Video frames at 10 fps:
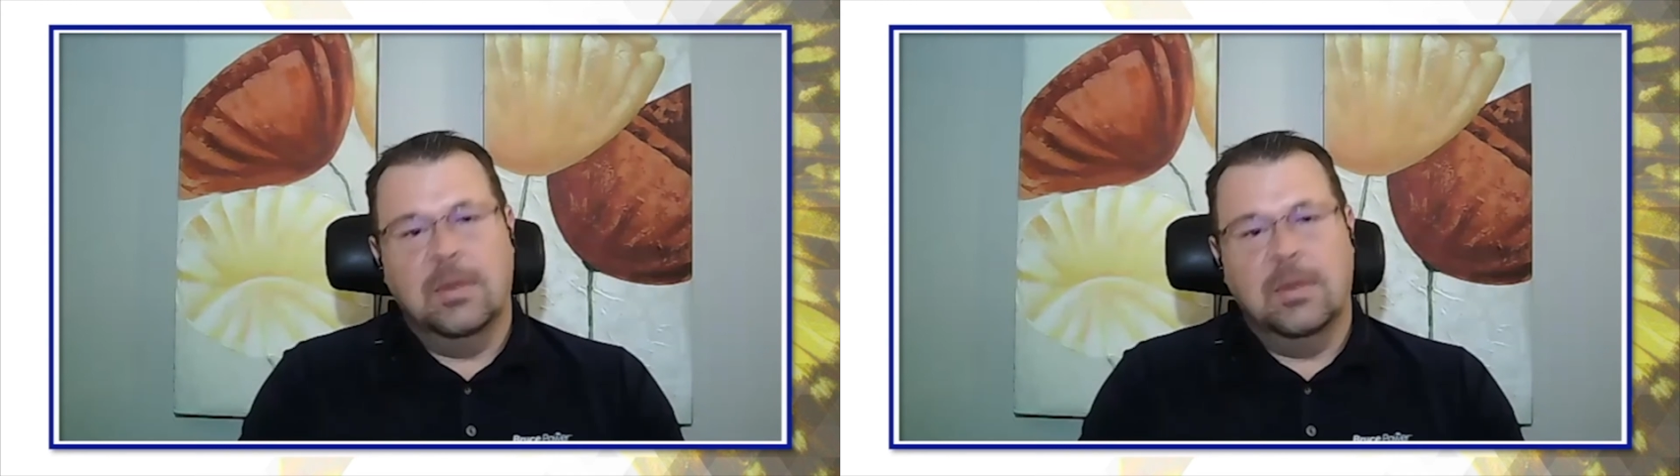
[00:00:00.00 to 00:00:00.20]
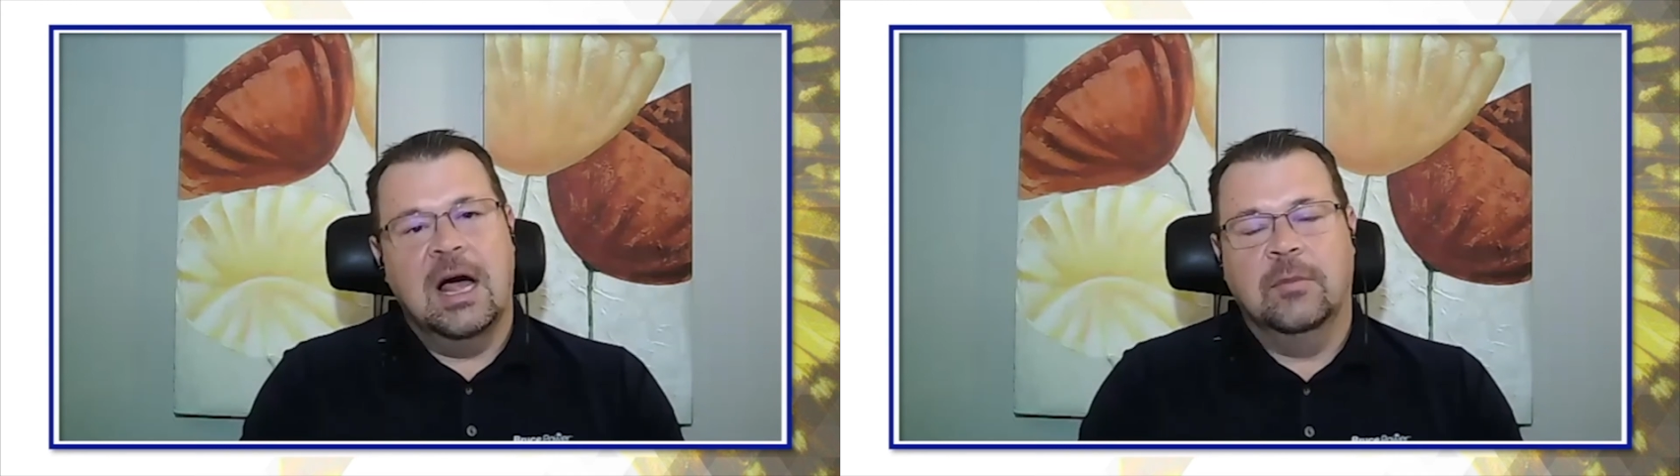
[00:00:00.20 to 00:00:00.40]

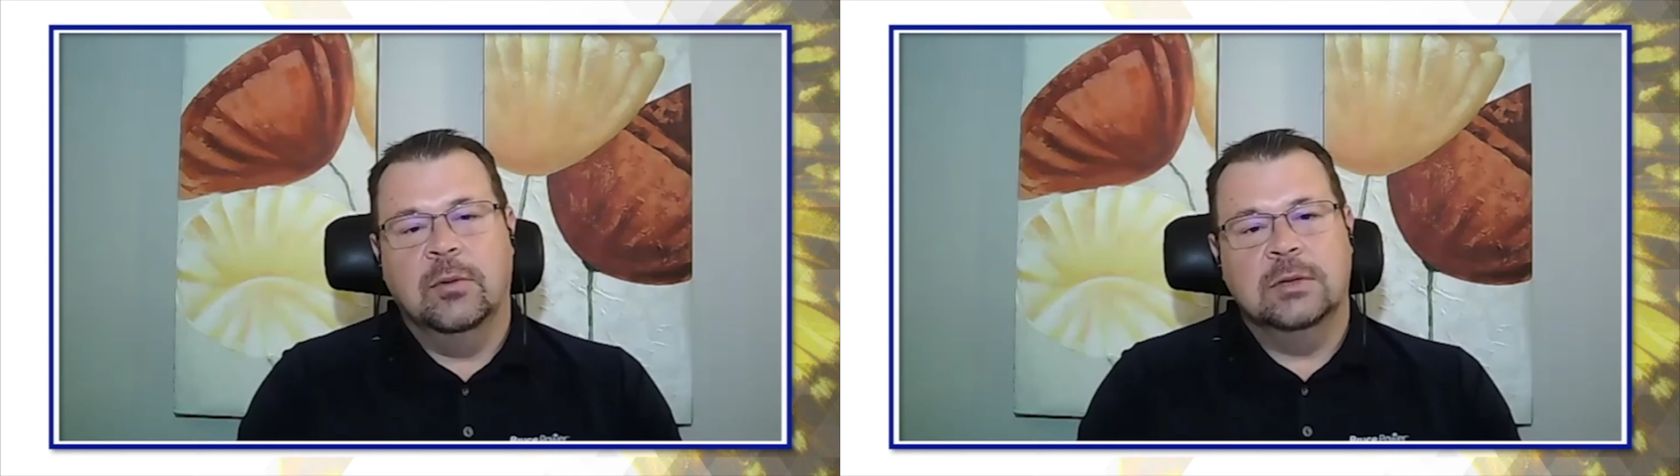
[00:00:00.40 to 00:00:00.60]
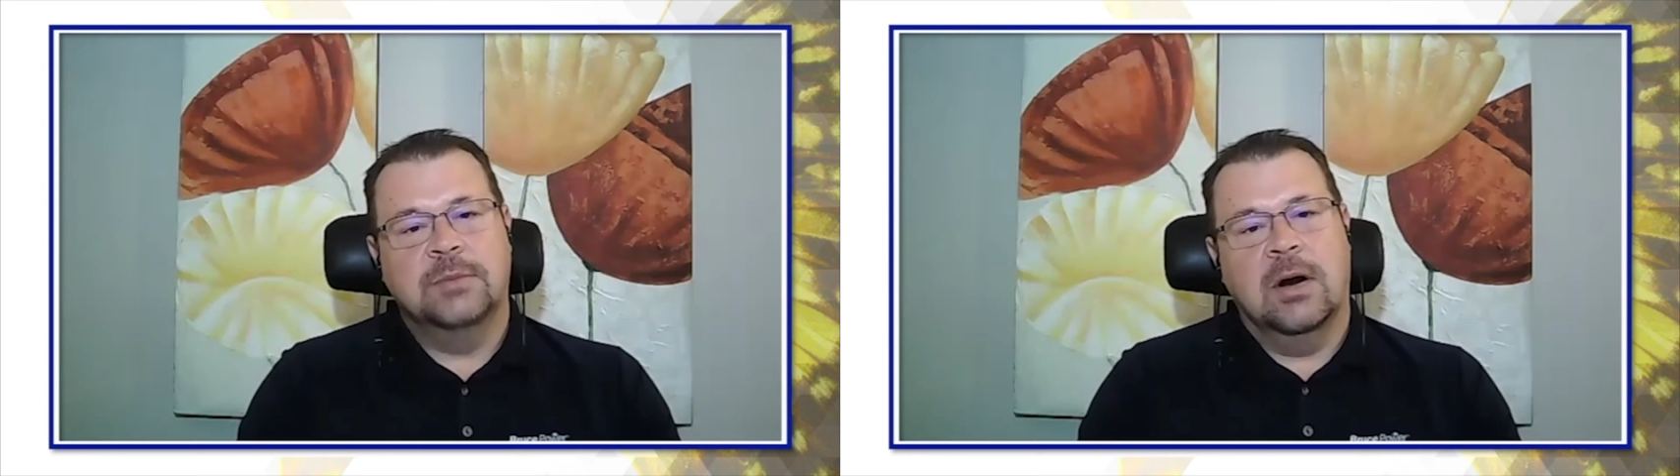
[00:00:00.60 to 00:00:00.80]
on behalf
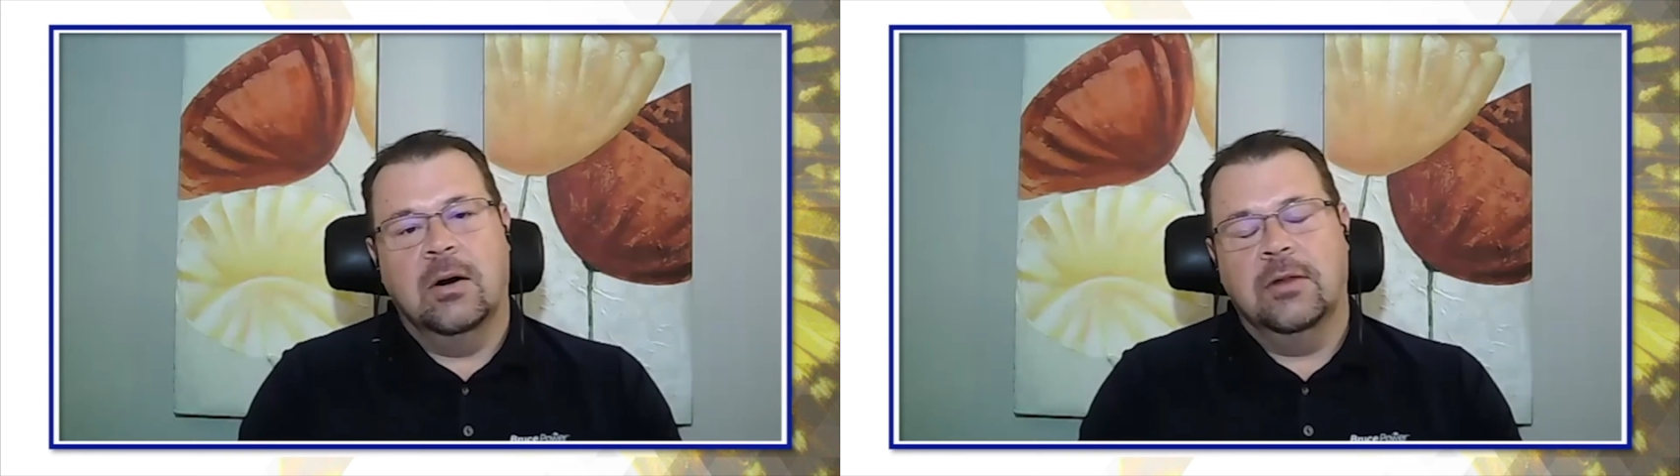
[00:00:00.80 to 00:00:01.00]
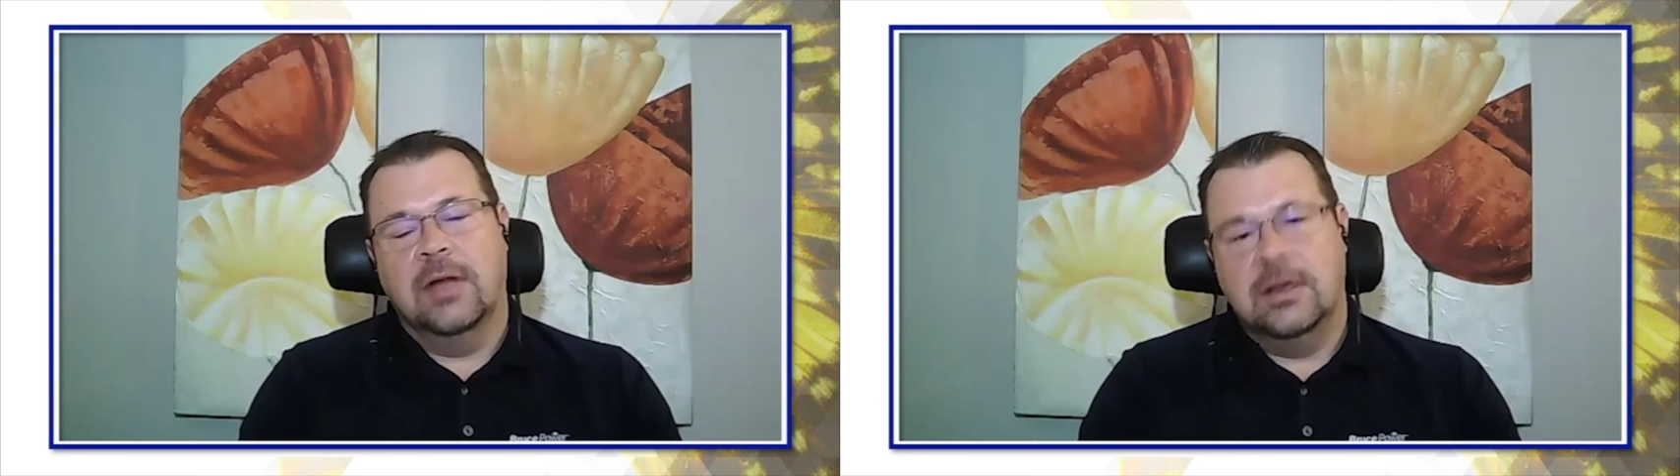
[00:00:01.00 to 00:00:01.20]
of Bruce
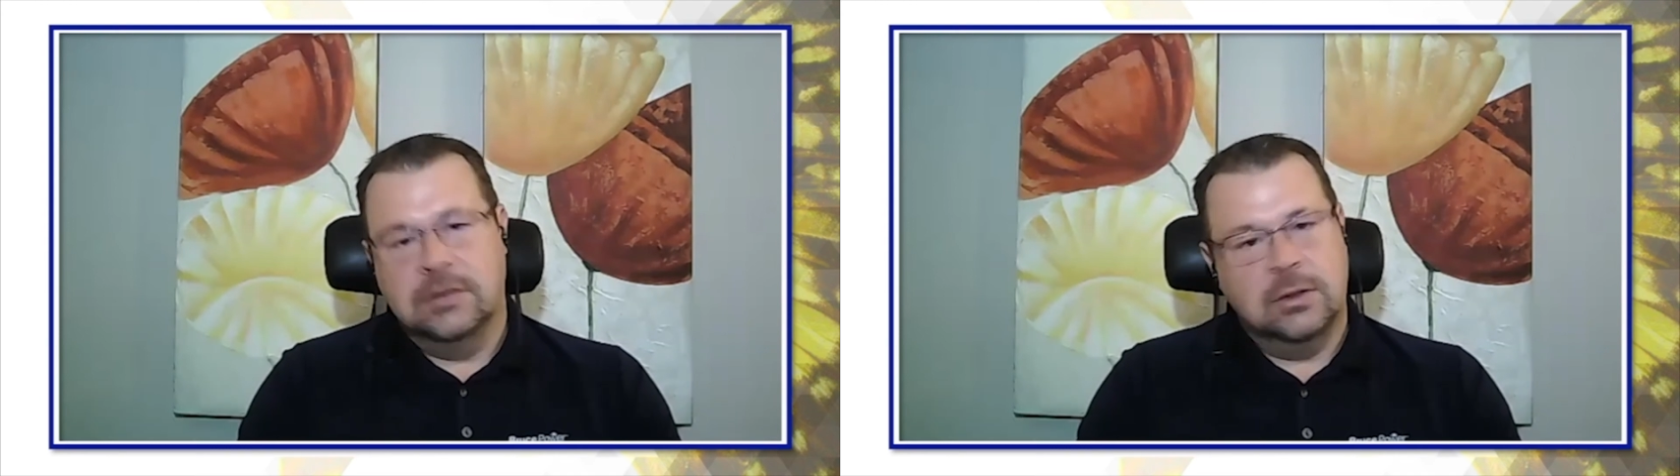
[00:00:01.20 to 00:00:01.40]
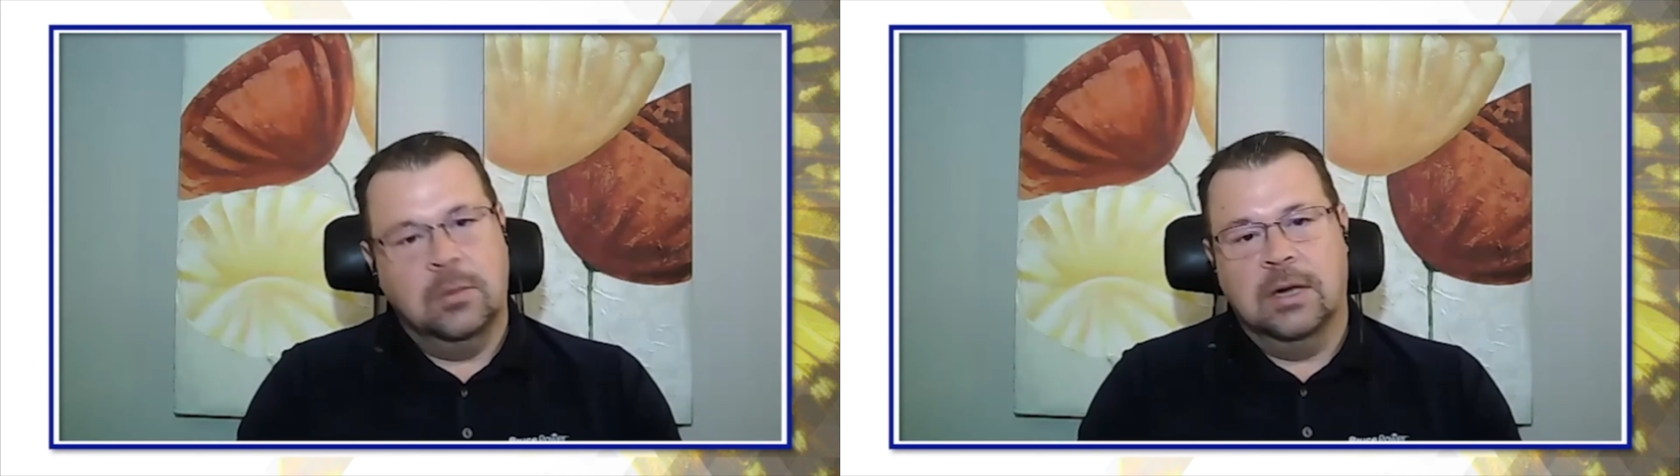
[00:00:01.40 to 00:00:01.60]
Power,
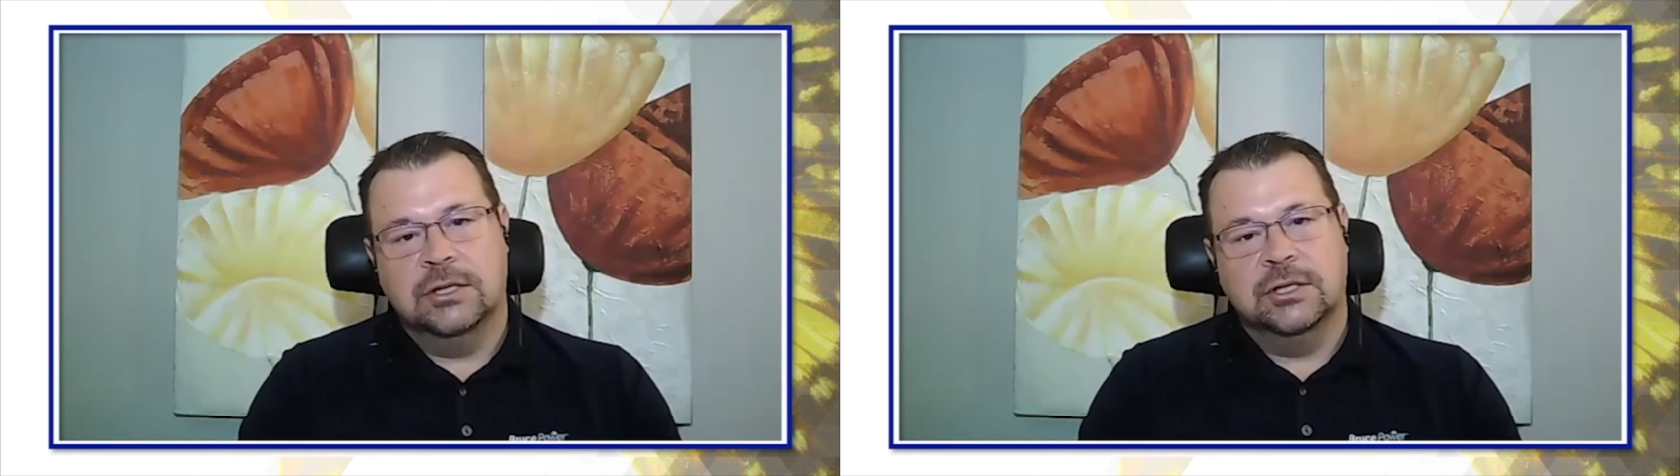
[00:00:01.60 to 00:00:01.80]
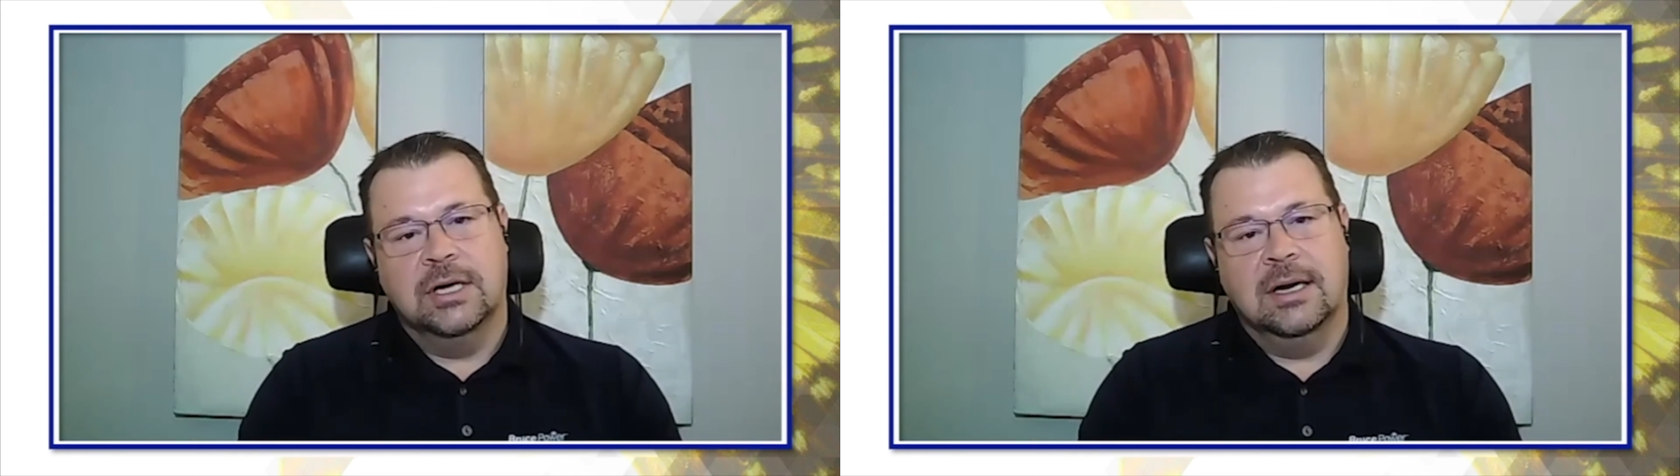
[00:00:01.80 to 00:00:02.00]
thank you so
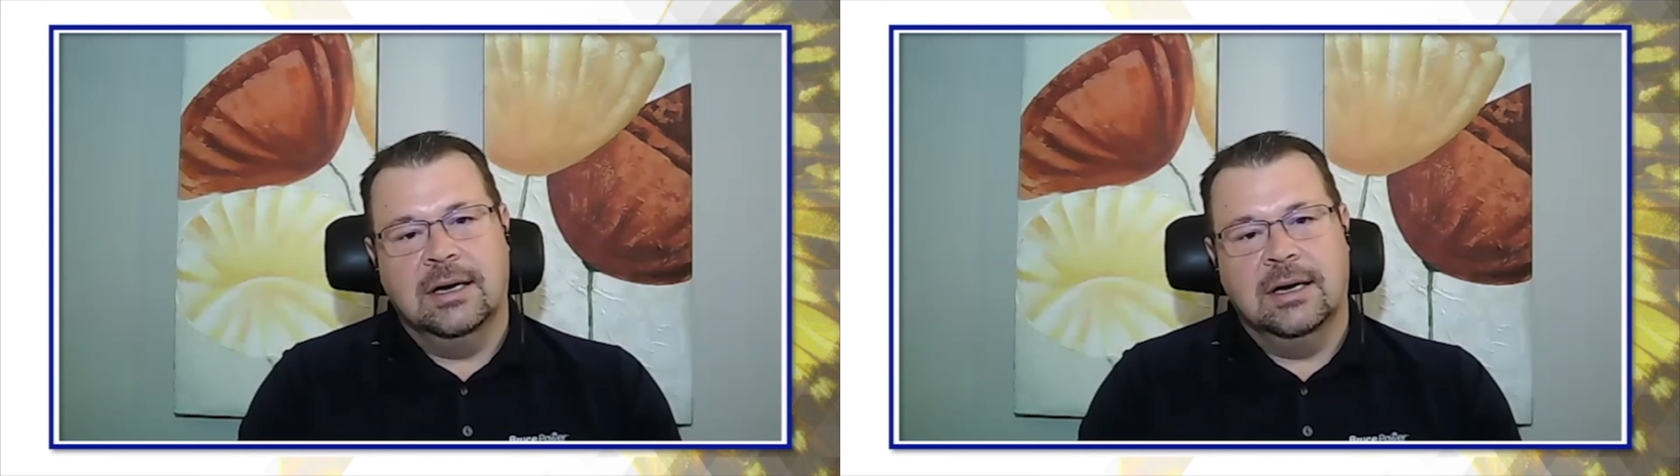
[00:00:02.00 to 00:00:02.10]
much.